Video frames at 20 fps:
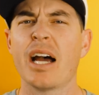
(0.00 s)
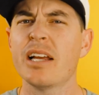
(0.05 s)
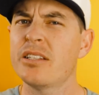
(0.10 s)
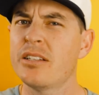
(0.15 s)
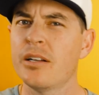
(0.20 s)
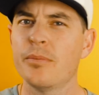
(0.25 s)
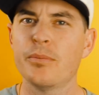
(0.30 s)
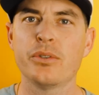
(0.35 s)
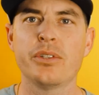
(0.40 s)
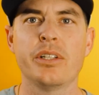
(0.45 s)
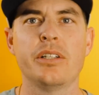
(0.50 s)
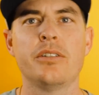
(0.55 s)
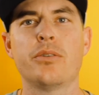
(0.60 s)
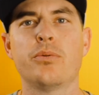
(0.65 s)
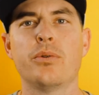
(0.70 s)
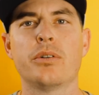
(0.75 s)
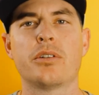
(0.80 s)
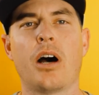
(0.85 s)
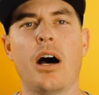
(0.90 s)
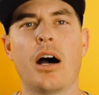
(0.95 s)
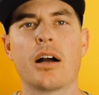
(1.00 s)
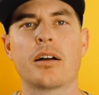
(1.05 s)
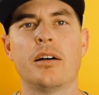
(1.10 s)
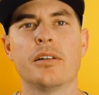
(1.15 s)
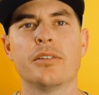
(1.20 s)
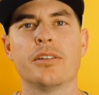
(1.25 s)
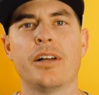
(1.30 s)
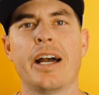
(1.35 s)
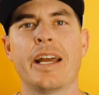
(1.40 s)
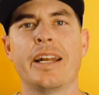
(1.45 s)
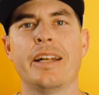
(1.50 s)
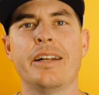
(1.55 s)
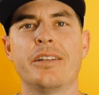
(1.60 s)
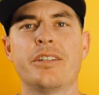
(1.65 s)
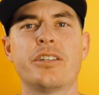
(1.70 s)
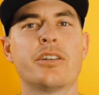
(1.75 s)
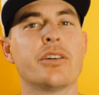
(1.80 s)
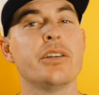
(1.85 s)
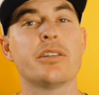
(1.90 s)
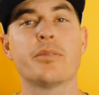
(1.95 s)
I stumbled into a talk online
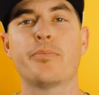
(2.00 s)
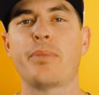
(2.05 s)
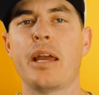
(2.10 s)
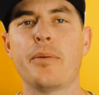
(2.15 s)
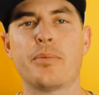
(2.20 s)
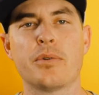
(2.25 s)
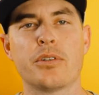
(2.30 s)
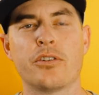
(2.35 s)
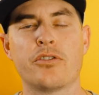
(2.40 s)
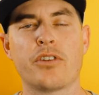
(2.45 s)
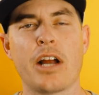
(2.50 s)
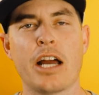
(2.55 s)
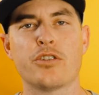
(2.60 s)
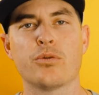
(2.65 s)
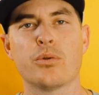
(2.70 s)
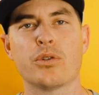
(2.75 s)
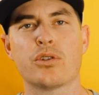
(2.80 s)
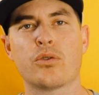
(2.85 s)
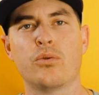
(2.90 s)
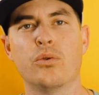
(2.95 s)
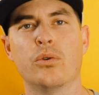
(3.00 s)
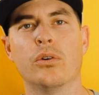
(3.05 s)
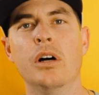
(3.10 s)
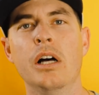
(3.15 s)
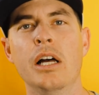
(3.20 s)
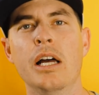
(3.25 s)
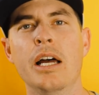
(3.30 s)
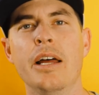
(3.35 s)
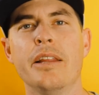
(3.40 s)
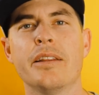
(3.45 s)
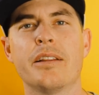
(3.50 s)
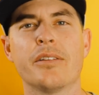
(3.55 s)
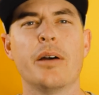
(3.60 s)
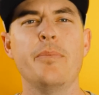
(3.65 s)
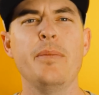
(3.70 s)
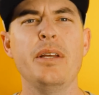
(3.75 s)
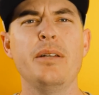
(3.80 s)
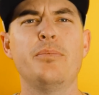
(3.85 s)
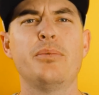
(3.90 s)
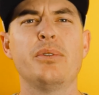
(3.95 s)
and a series of papers in graduate school that
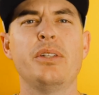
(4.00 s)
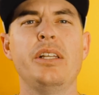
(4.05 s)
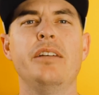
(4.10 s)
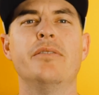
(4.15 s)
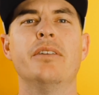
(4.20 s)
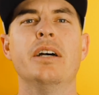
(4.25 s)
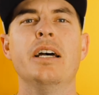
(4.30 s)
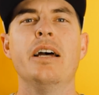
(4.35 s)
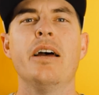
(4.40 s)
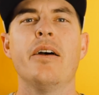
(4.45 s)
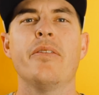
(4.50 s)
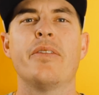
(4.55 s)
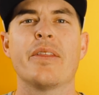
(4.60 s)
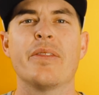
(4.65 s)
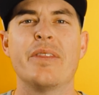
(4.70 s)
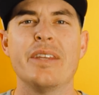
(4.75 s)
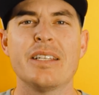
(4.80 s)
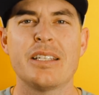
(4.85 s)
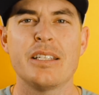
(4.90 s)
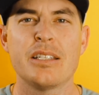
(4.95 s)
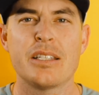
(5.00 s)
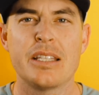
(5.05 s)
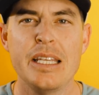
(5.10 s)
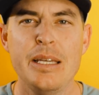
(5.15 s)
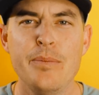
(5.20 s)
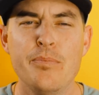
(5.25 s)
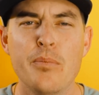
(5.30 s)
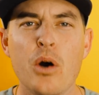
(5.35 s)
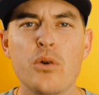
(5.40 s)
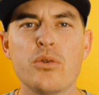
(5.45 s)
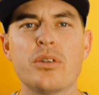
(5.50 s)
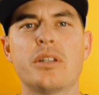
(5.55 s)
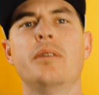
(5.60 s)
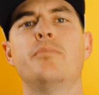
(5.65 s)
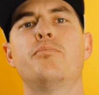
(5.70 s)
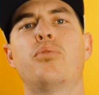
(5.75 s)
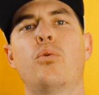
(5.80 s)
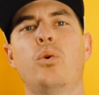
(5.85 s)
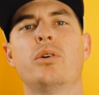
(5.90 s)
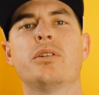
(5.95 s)
led me to believe that this is the most
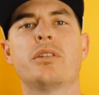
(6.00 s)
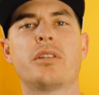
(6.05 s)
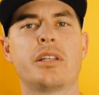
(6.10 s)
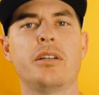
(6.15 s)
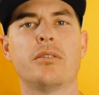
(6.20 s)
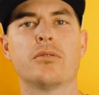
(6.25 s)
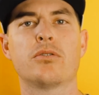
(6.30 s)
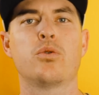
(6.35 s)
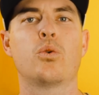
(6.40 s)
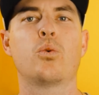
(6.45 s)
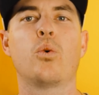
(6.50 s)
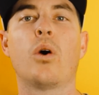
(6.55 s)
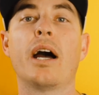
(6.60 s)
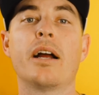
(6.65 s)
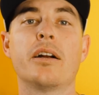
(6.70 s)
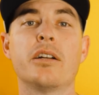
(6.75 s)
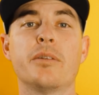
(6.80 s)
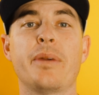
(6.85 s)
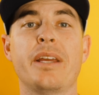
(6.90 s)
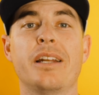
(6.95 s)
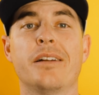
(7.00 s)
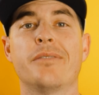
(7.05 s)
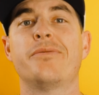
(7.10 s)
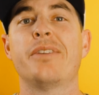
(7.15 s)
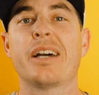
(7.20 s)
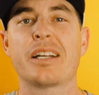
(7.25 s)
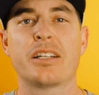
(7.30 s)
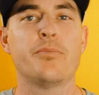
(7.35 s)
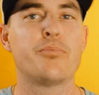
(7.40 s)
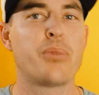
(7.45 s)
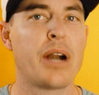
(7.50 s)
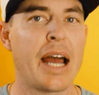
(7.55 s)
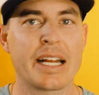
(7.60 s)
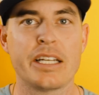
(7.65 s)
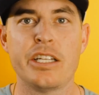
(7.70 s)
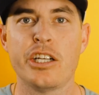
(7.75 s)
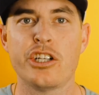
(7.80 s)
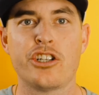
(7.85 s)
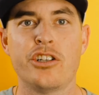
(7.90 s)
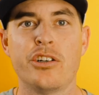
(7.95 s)
important skill to acquire to be an effective
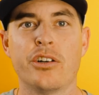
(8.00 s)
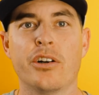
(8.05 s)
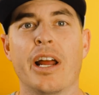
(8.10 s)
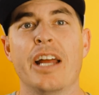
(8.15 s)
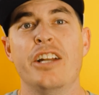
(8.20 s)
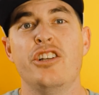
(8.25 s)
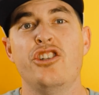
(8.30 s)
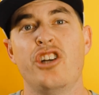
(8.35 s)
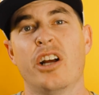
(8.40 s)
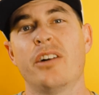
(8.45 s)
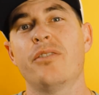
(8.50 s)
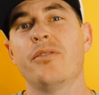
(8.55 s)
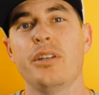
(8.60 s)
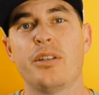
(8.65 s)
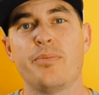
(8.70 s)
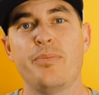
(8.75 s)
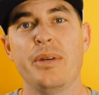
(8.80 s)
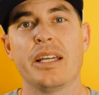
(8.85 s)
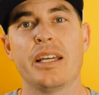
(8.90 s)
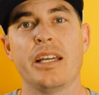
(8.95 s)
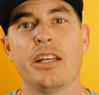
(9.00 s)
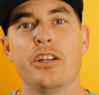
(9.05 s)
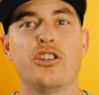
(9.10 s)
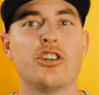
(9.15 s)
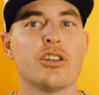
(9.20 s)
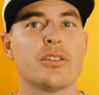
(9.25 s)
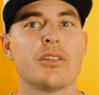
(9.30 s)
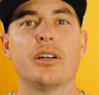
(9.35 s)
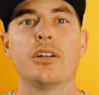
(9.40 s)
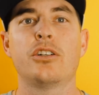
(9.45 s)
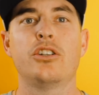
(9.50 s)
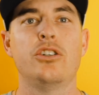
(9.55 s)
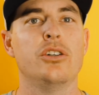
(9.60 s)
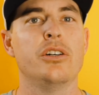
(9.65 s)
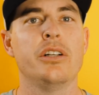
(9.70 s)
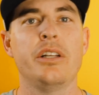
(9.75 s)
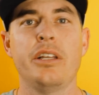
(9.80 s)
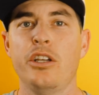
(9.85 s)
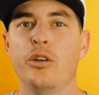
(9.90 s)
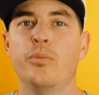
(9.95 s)
practitioner and generally speaking, just a
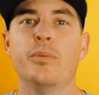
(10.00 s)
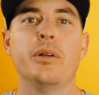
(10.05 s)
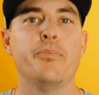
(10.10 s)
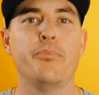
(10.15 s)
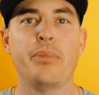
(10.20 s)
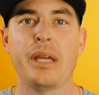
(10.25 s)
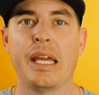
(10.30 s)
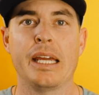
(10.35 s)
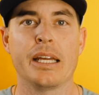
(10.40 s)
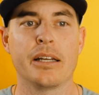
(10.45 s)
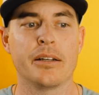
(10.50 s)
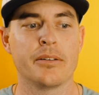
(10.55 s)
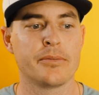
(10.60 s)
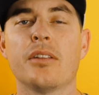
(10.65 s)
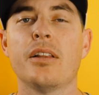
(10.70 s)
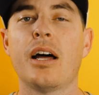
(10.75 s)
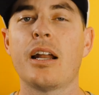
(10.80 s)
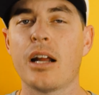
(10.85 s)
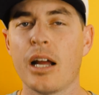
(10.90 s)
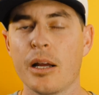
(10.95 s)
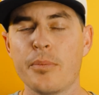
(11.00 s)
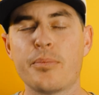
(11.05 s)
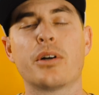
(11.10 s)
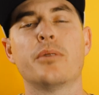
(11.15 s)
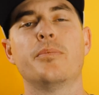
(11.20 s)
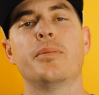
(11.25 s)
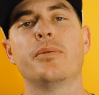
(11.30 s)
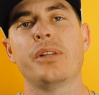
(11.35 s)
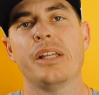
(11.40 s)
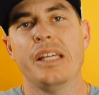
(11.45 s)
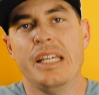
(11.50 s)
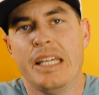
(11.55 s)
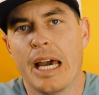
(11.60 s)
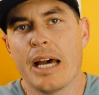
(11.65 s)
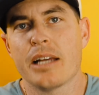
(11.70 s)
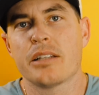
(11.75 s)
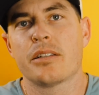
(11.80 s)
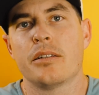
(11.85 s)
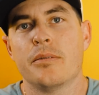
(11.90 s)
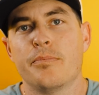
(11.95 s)
good human being. A lot of hyperbole,
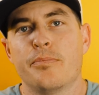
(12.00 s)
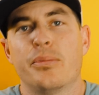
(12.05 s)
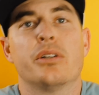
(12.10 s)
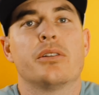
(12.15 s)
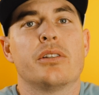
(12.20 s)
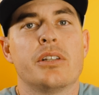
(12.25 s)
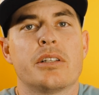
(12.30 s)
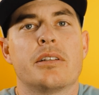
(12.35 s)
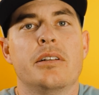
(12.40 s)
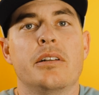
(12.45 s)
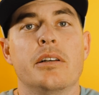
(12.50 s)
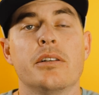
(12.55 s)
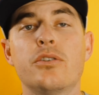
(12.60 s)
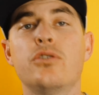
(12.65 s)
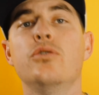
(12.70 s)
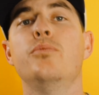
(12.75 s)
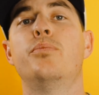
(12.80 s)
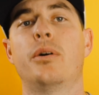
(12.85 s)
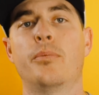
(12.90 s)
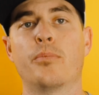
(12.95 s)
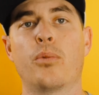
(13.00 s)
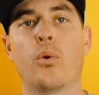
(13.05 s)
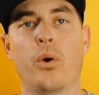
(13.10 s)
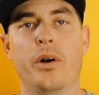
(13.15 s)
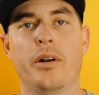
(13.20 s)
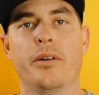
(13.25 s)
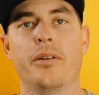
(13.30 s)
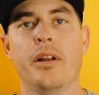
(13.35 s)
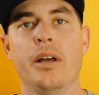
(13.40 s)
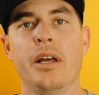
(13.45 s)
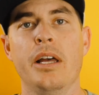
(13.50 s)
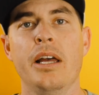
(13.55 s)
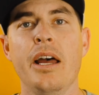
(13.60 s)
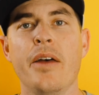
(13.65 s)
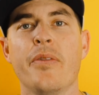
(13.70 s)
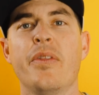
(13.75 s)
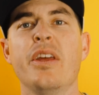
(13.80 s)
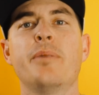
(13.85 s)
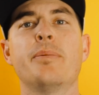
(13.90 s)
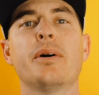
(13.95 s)
yes, but listen, it's super important.
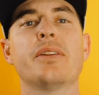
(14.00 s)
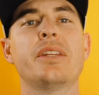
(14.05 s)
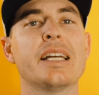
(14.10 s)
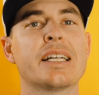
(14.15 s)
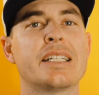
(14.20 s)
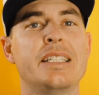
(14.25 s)
Think about the